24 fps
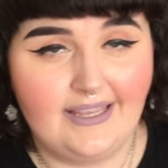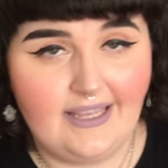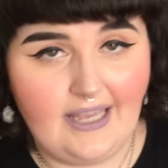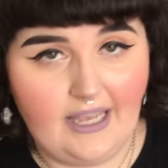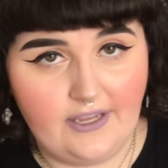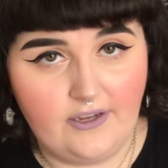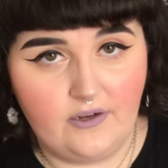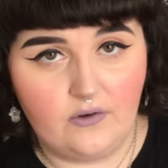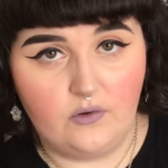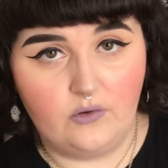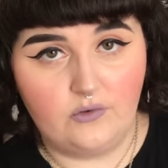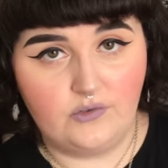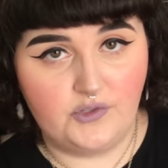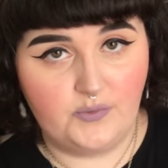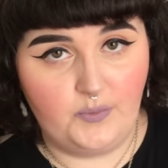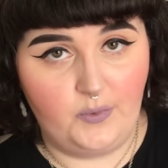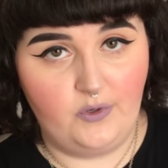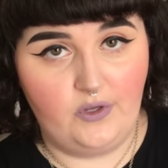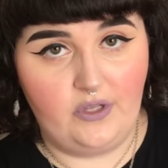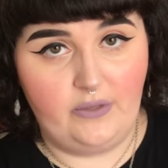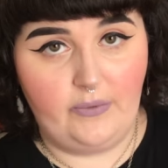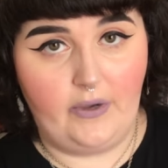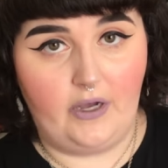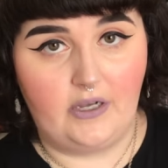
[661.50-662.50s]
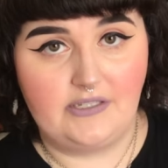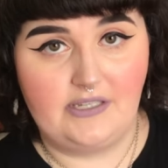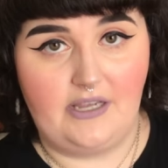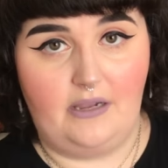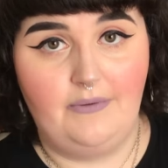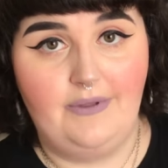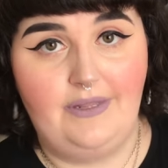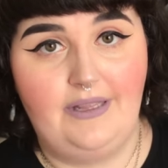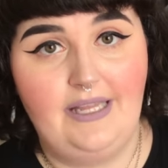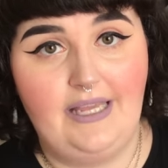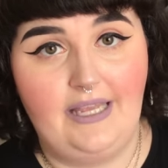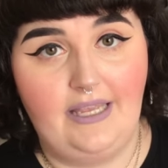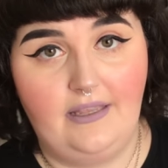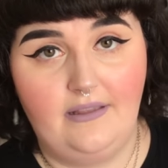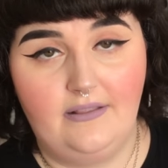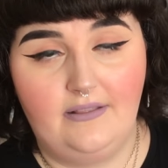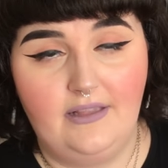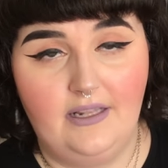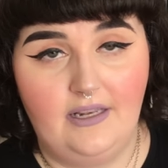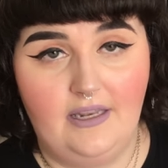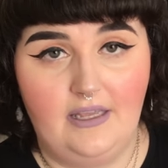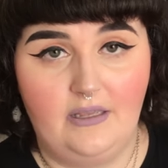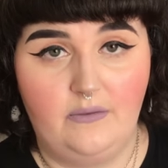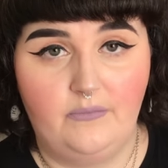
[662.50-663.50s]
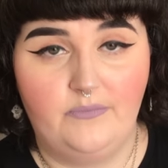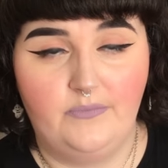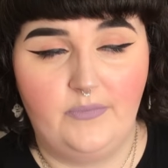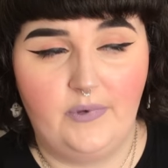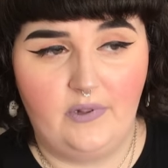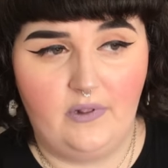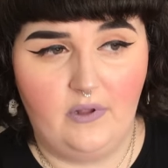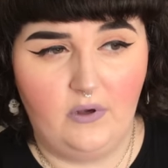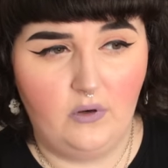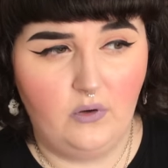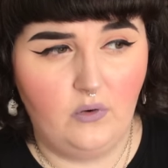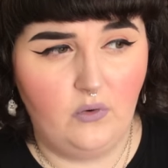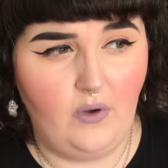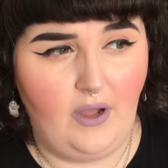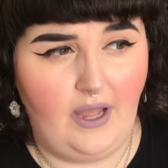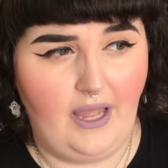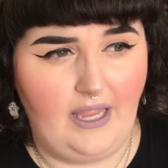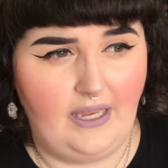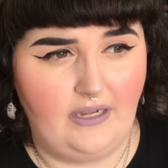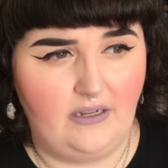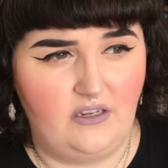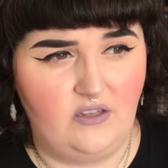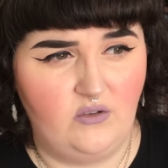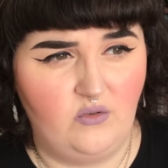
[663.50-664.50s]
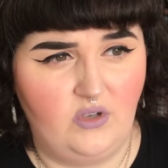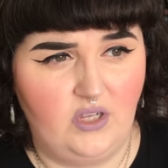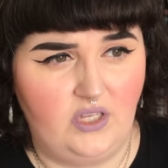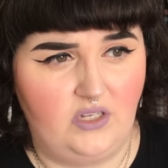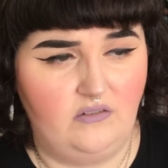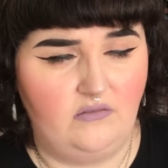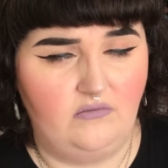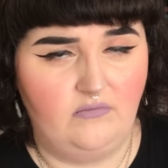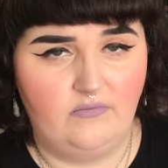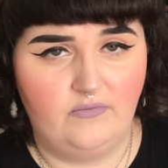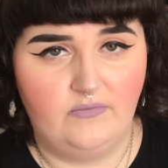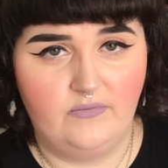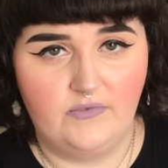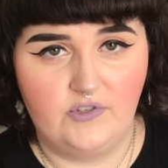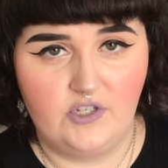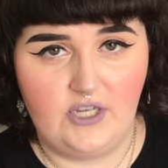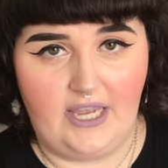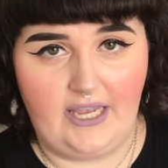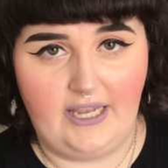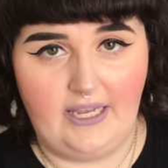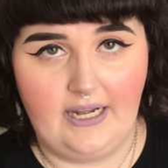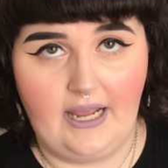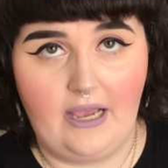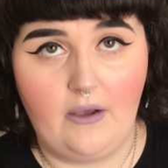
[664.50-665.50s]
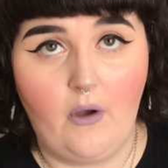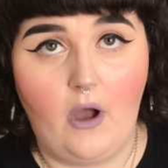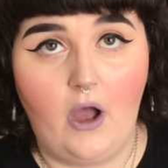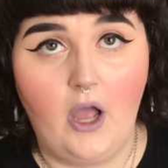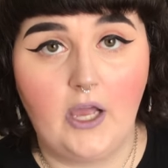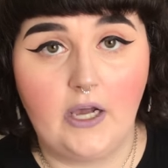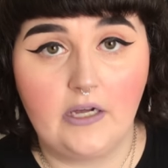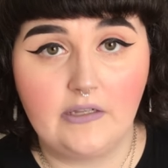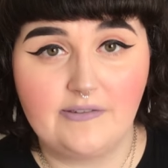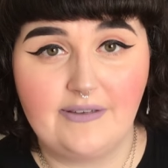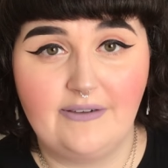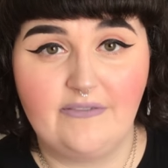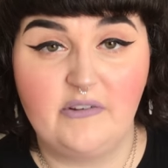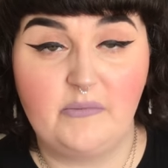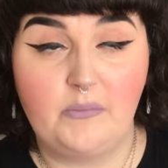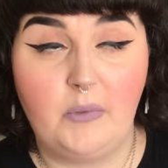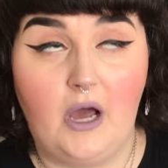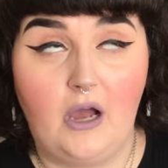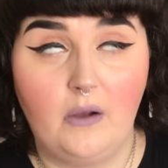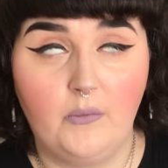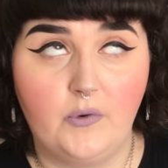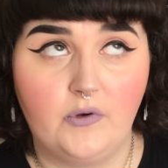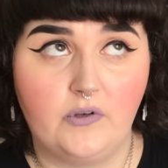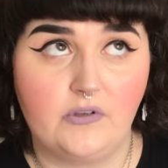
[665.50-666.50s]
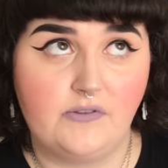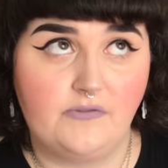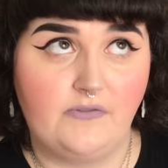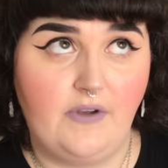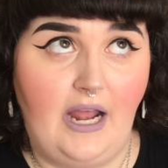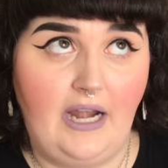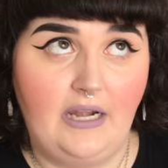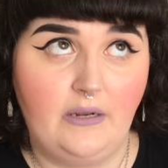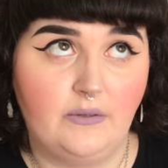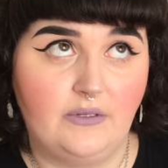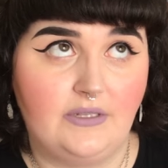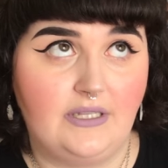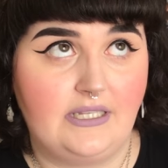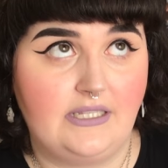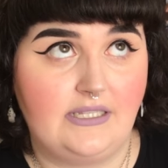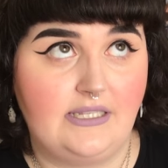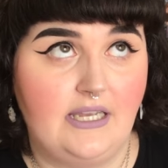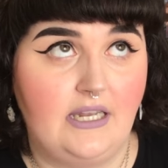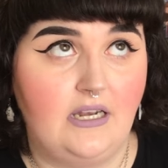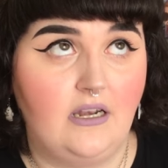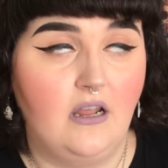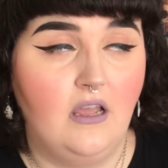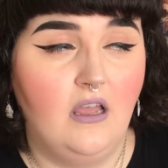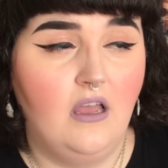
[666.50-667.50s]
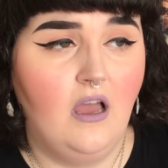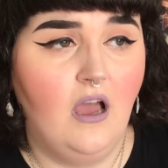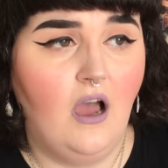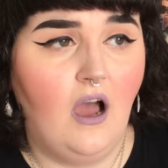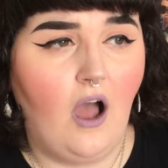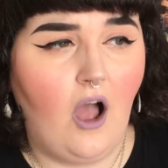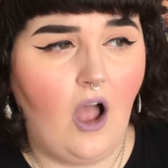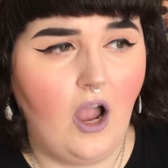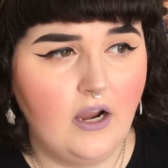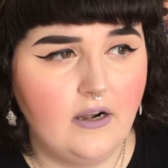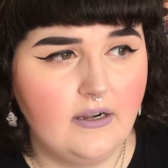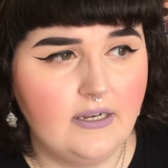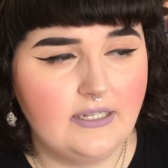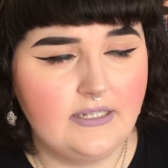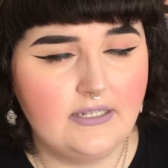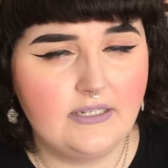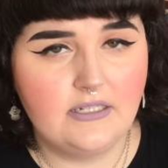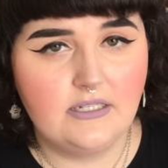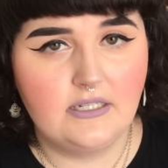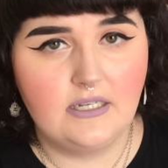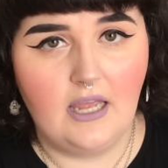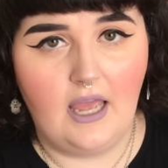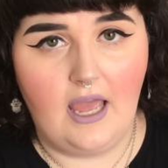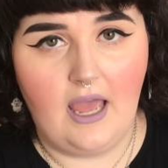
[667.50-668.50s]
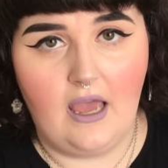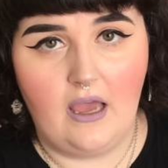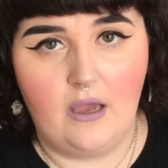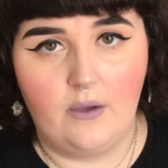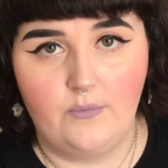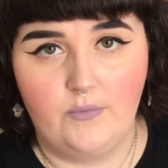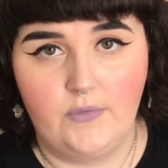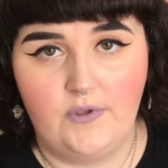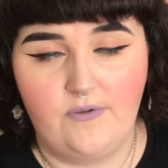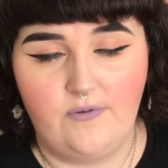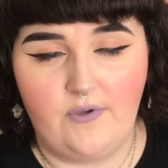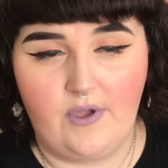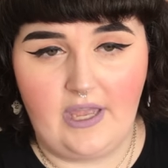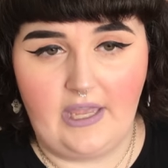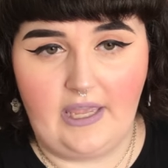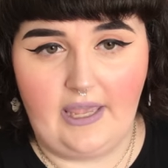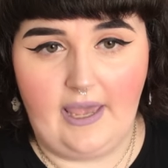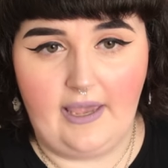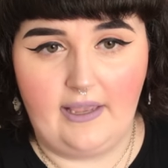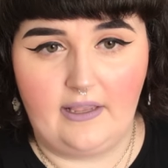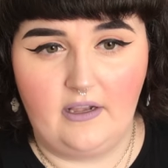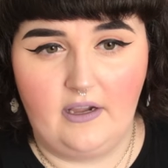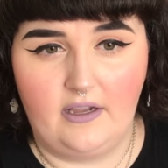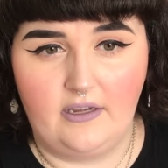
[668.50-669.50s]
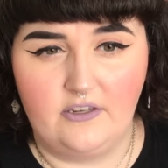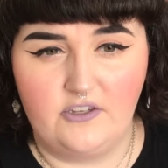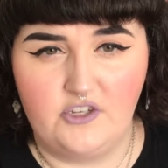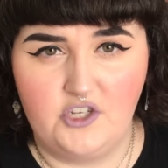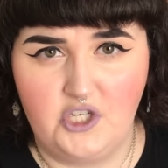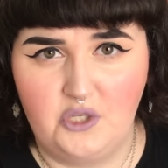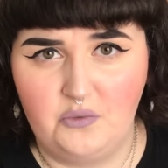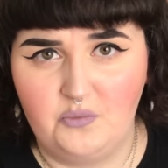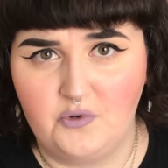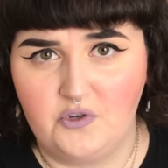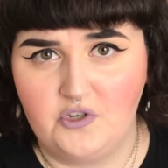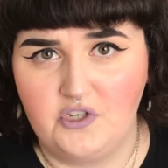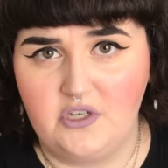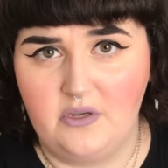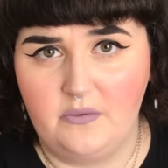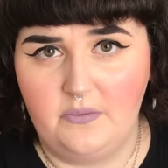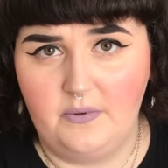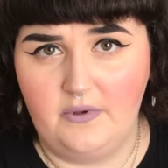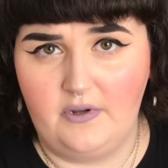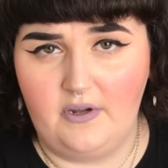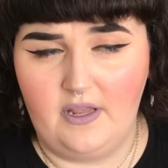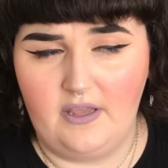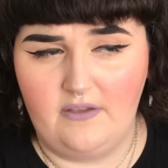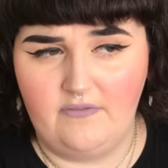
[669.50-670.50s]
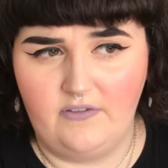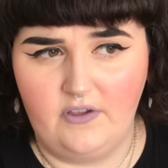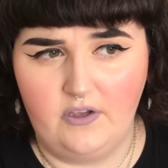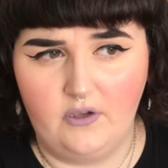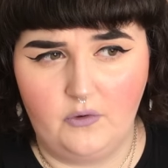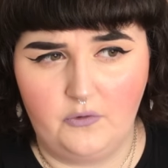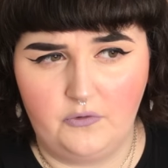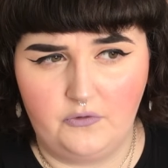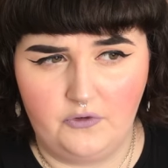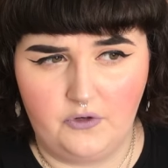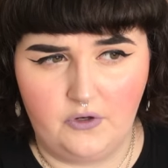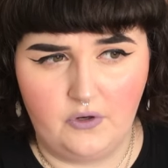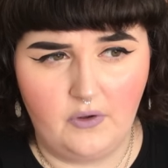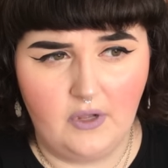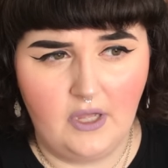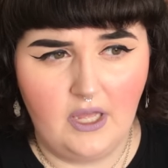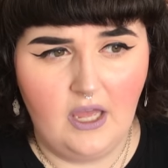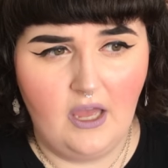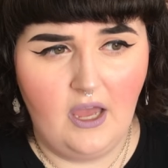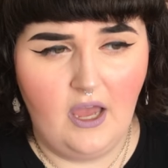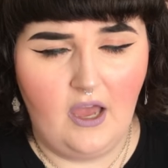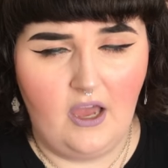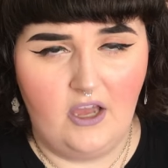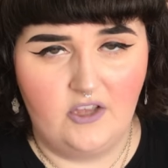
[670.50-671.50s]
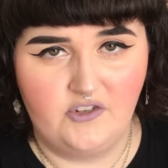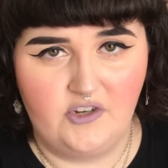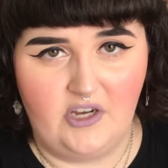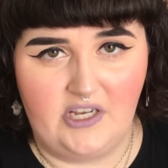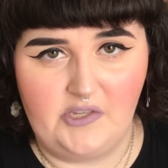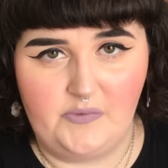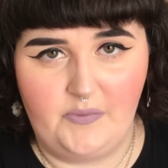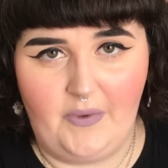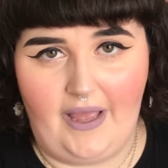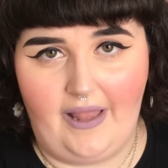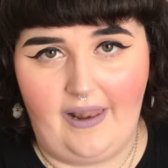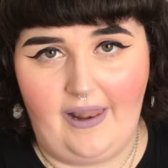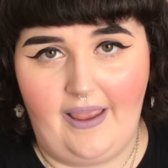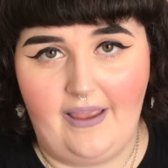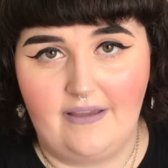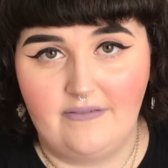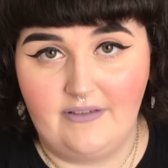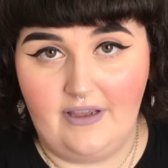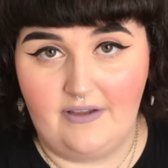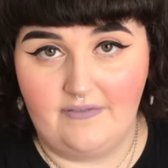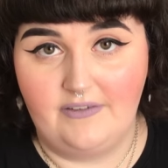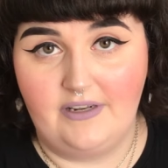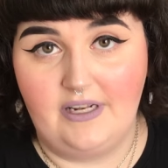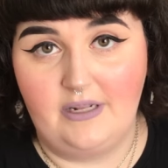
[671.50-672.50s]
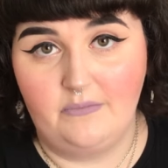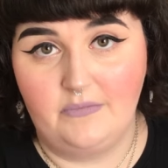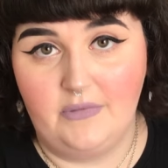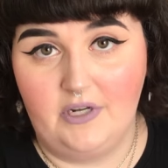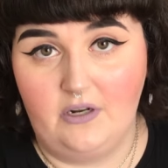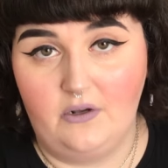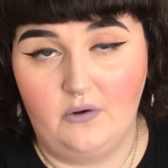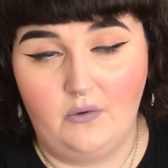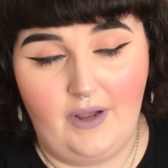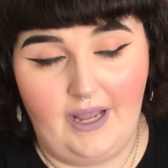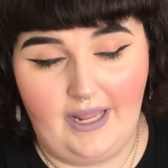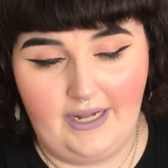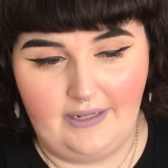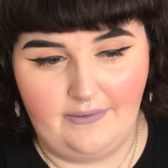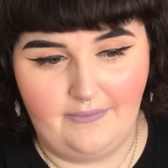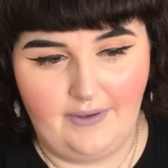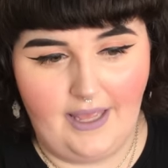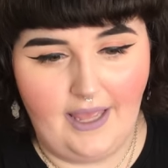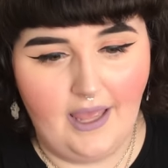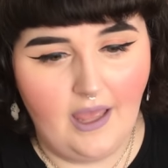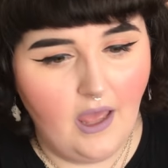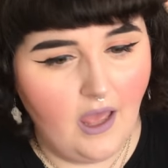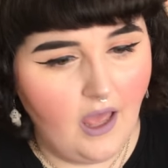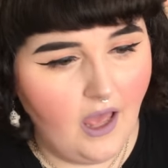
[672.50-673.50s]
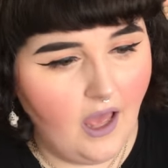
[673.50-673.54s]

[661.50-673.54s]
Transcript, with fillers: get your own spooky box, I will link the link below and you can check it out. I also have a blog post for anyone that's in Ireland. You can get kind of cheaper shipping if you go through AddressPal. I have everything below anyway.